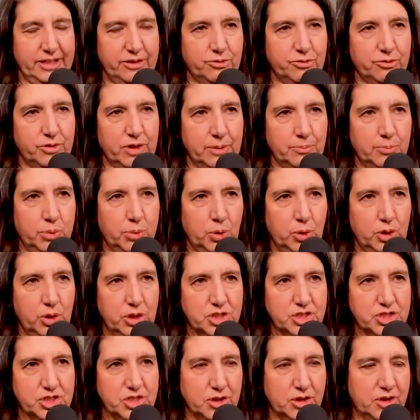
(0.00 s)
front
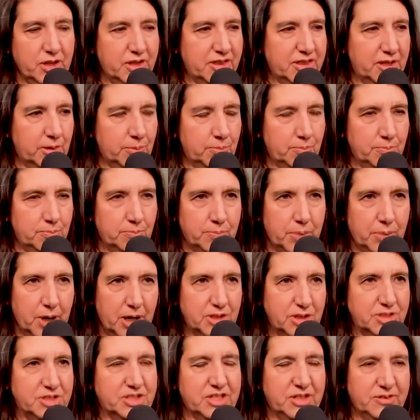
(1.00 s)
porch, so that their
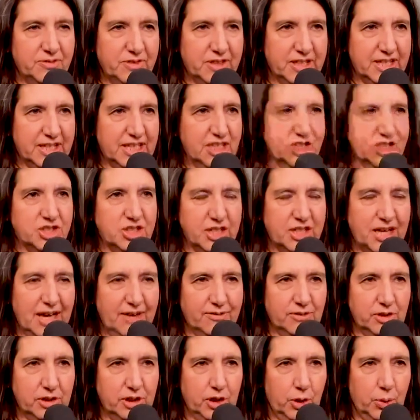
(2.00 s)
parts of the kitchen have a
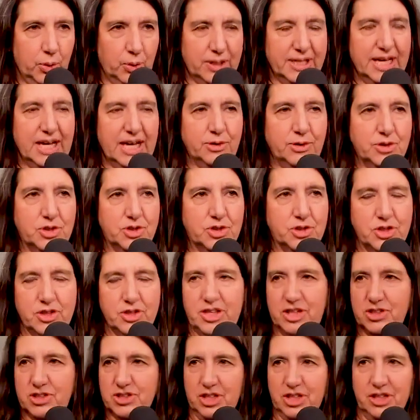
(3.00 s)
lower counter, so that
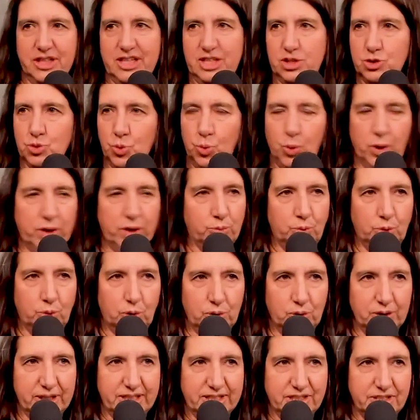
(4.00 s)
there's at least one
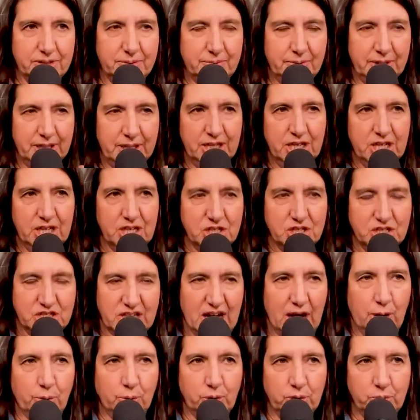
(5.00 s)
roll-in
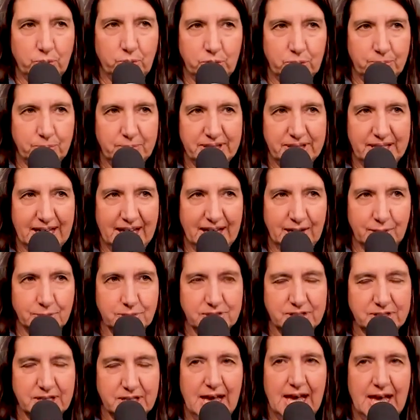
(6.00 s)
shower room in the
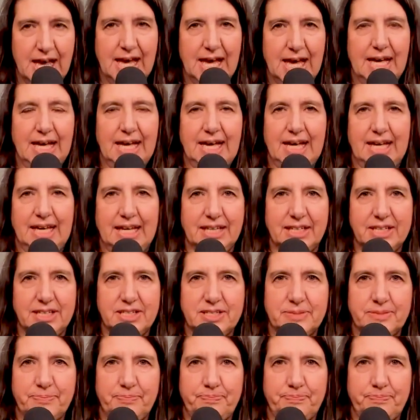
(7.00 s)
house. And